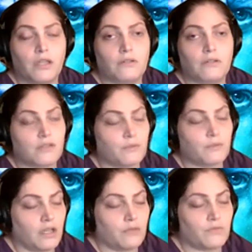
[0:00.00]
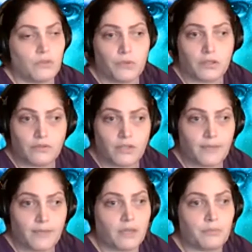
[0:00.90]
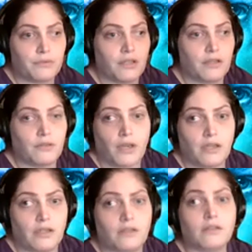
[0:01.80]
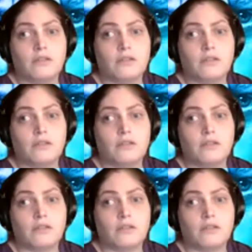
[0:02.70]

Sometimes you want to let people know, hey,